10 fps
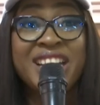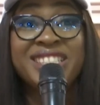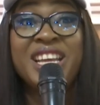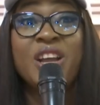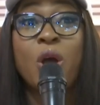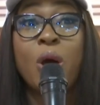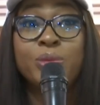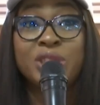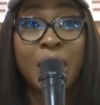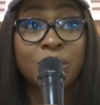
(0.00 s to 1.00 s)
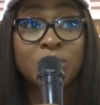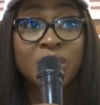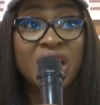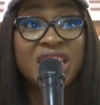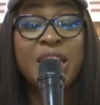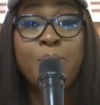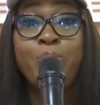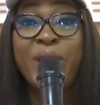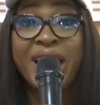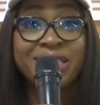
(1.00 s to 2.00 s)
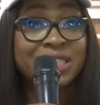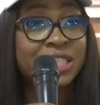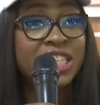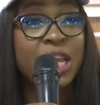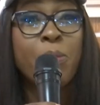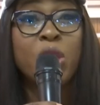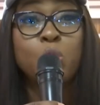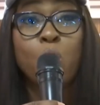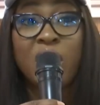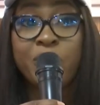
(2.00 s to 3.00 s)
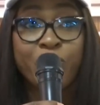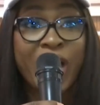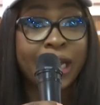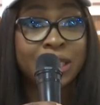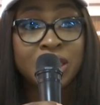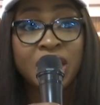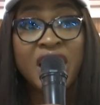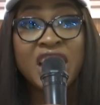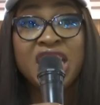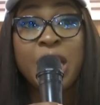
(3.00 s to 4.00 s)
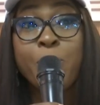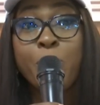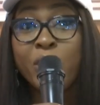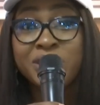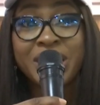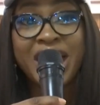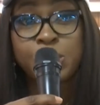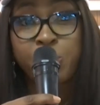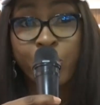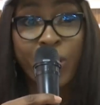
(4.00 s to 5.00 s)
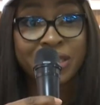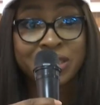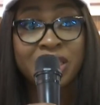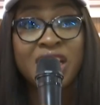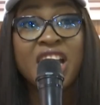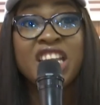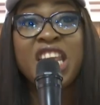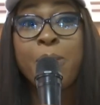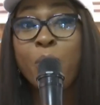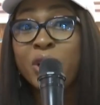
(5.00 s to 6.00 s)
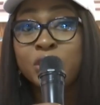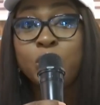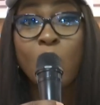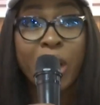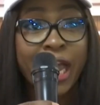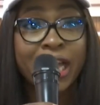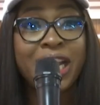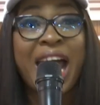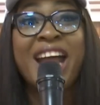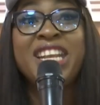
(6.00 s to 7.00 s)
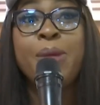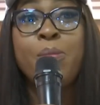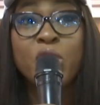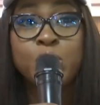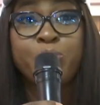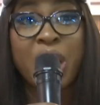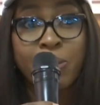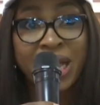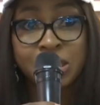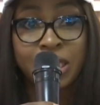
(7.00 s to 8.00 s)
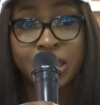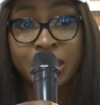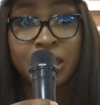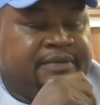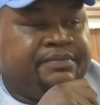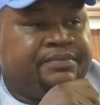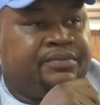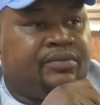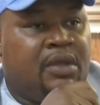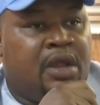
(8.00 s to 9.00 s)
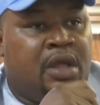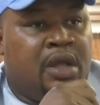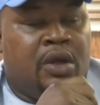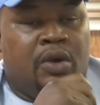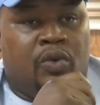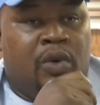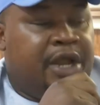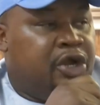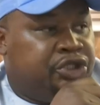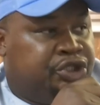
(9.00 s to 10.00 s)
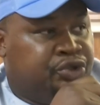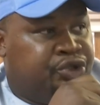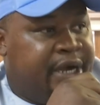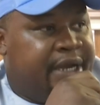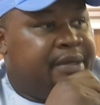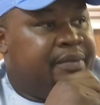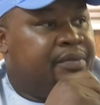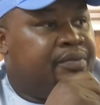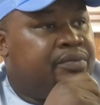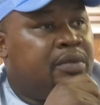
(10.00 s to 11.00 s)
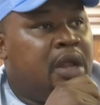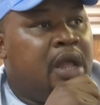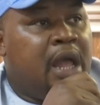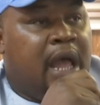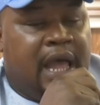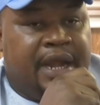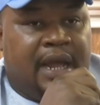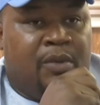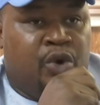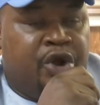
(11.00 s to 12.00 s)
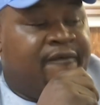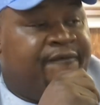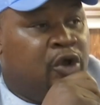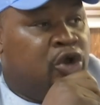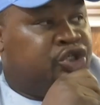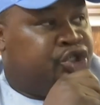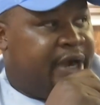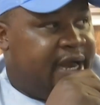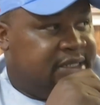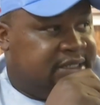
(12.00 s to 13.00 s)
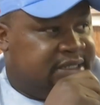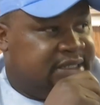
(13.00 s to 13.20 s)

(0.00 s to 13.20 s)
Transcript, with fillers: he still comes out the best, the most qualified, the most experienced, the most dogged, and the most pragmatic. For this Lagos socialite, Pascal Okecheko, also known as Chiprist,